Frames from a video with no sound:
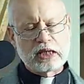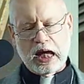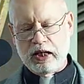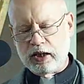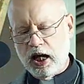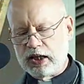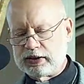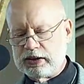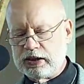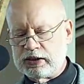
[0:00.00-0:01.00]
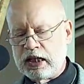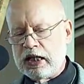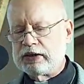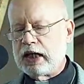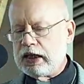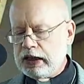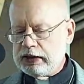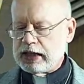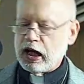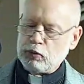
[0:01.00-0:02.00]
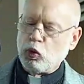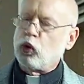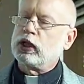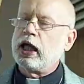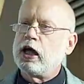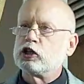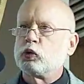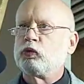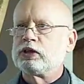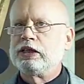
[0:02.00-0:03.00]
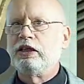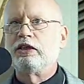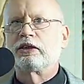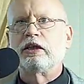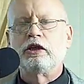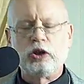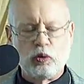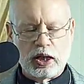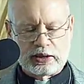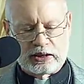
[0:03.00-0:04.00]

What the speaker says: and us's, taking down more casualties than the U.S.